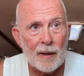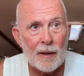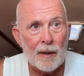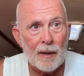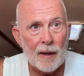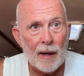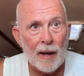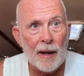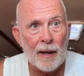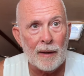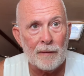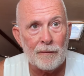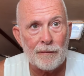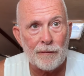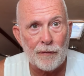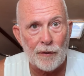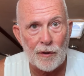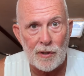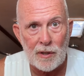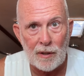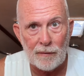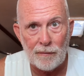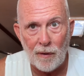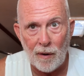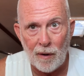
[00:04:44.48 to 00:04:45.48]
And
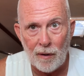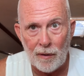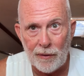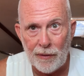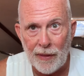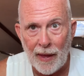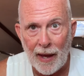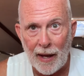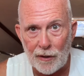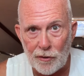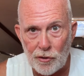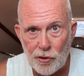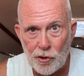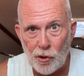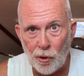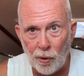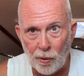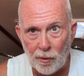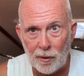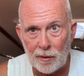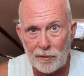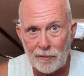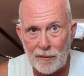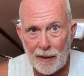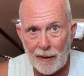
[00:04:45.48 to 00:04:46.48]
first of all, that
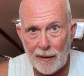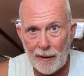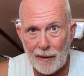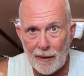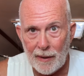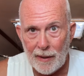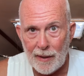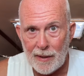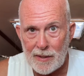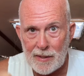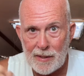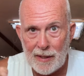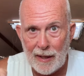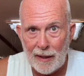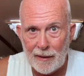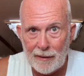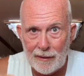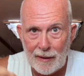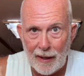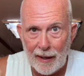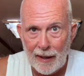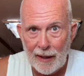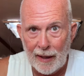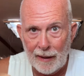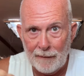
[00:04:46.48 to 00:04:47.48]
jolt
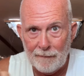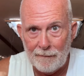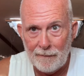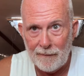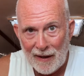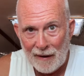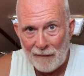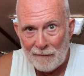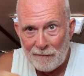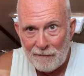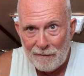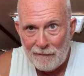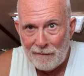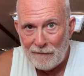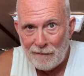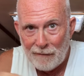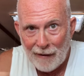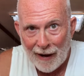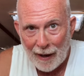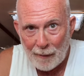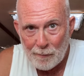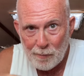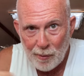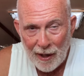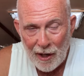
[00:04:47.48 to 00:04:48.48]
sent a
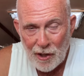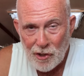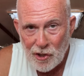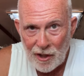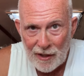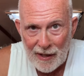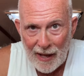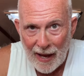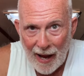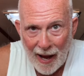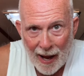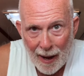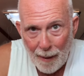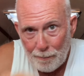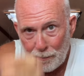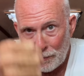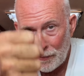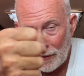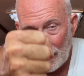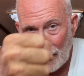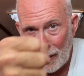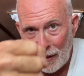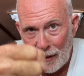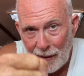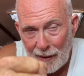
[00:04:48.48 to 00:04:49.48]
vibration up
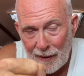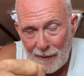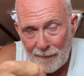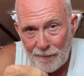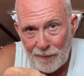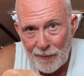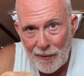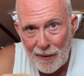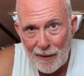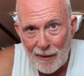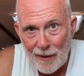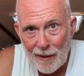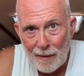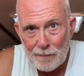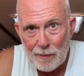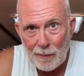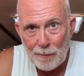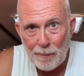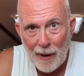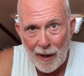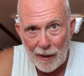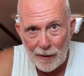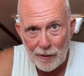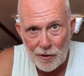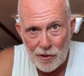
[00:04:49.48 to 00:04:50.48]
the
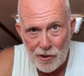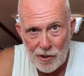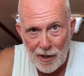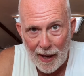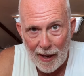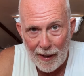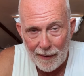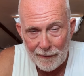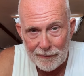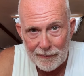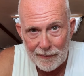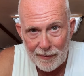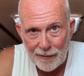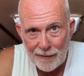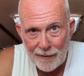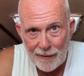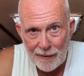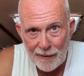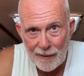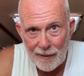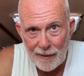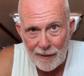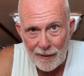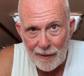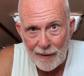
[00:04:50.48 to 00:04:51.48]
propeller shaft
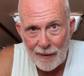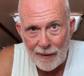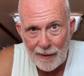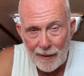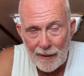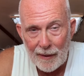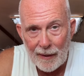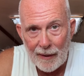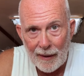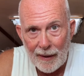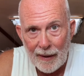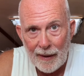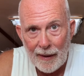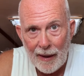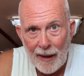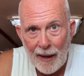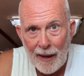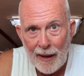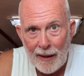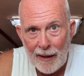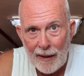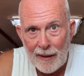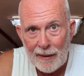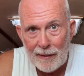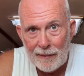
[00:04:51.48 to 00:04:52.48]

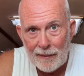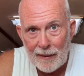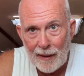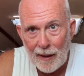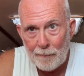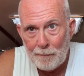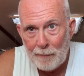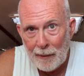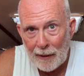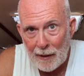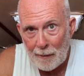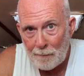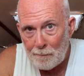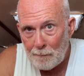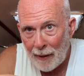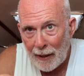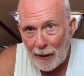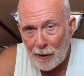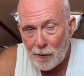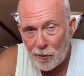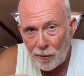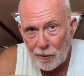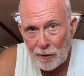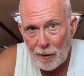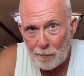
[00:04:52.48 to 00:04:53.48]
and a bit of
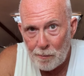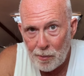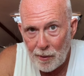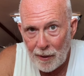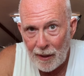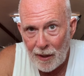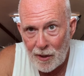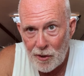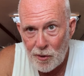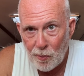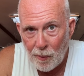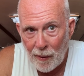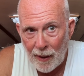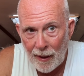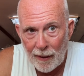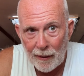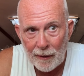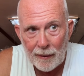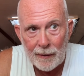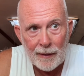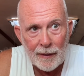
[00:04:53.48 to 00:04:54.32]
micro debris as well,